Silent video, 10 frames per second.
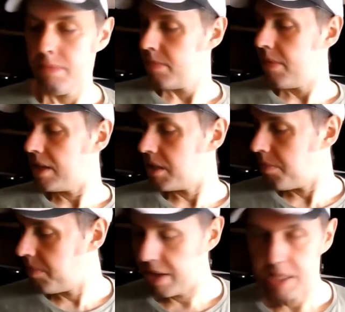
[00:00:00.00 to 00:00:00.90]
that's
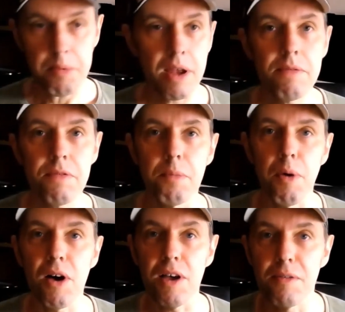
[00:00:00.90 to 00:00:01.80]
about it for
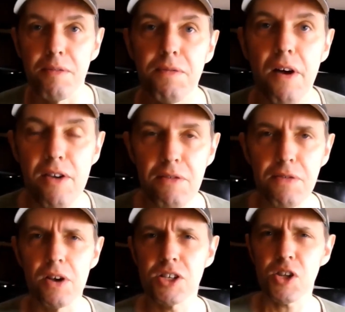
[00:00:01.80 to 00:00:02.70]
my very
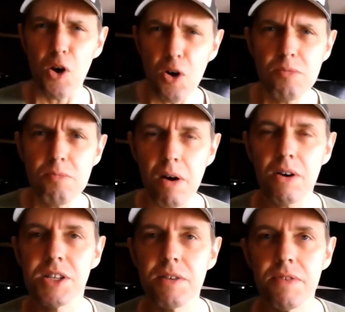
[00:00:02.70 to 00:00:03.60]
first
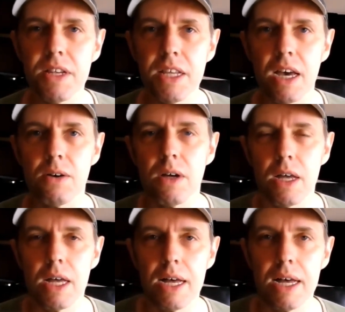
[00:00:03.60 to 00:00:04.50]
unboxing video.
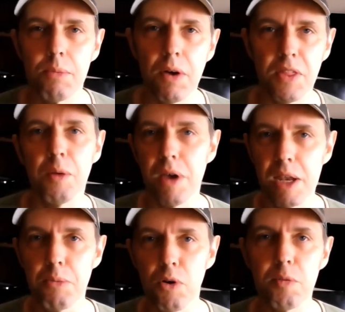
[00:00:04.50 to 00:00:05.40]
Whether there'll be any
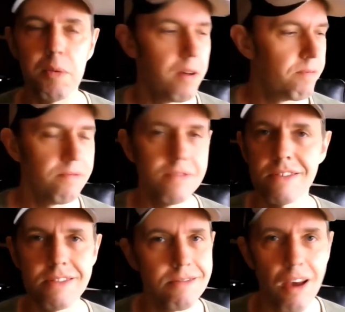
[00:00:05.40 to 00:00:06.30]
more of them, I'm
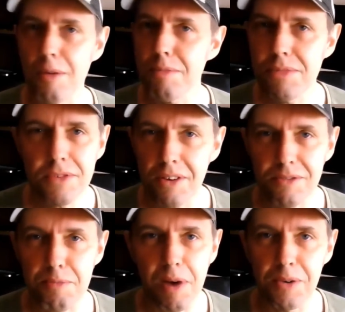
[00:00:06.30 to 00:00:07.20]
not
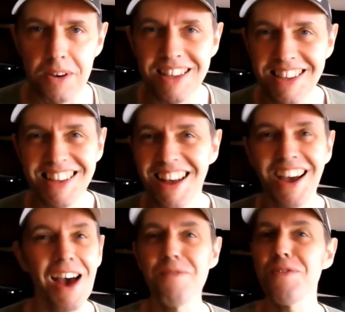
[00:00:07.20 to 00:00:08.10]
remotely.
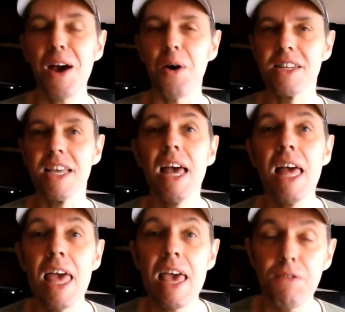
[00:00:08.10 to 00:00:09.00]
I have no idea.
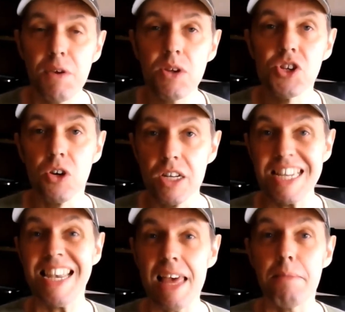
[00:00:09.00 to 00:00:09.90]
If you enjoyed
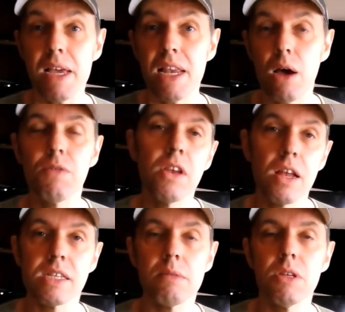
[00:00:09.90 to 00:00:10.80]
it, let me know if you'd like
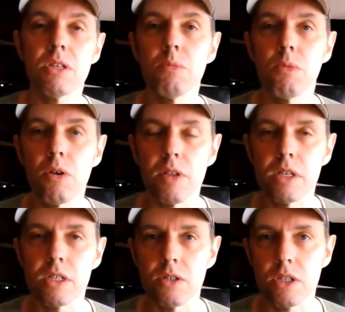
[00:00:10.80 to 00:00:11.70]
to see me do more of this
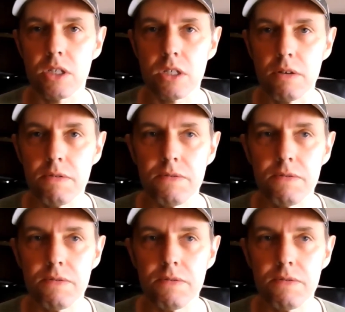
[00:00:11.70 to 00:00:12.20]
sort of stuff.